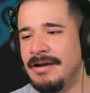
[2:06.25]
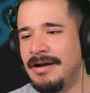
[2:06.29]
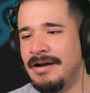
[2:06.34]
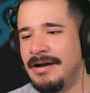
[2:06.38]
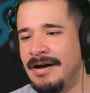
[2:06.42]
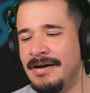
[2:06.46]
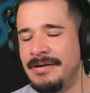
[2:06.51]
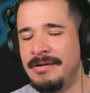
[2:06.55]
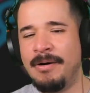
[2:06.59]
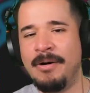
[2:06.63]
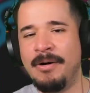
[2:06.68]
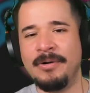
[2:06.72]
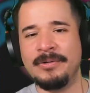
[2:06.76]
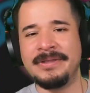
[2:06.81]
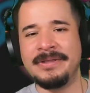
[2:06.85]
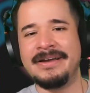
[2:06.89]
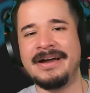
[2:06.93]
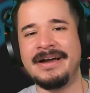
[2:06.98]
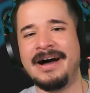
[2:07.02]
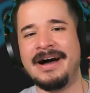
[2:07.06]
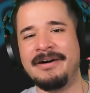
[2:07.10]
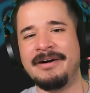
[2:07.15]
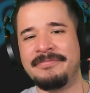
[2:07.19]
on holding
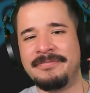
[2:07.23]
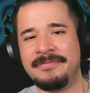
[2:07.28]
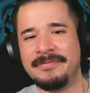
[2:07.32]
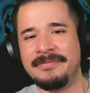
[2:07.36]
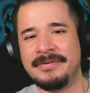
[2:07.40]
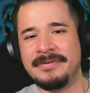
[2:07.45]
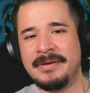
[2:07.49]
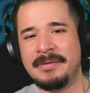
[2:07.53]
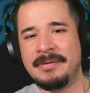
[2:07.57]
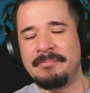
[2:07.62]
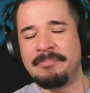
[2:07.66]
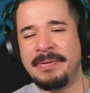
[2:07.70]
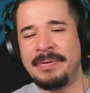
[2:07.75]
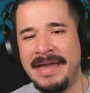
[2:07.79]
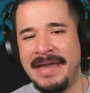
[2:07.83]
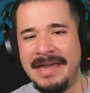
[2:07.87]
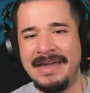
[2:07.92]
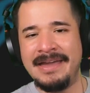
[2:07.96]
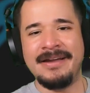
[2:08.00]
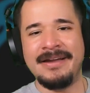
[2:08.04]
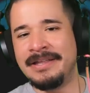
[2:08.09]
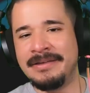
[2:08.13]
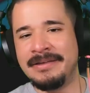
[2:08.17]
off
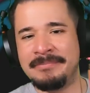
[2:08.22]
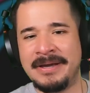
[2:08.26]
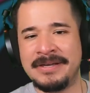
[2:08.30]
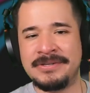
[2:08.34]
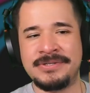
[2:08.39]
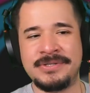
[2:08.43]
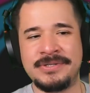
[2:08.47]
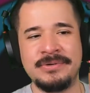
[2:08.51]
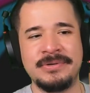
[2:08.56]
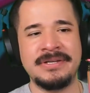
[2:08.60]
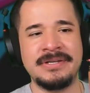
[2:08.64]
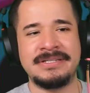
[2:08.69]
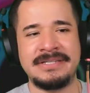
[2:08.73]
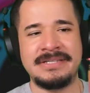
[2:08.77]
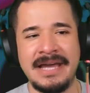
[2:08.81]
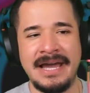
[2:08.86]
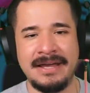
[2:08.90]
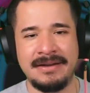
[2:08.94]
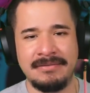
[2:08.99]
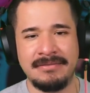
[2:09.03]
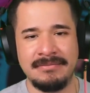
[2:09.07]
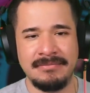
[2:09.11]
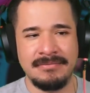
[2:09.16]
paying my student
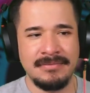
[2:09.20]
debt.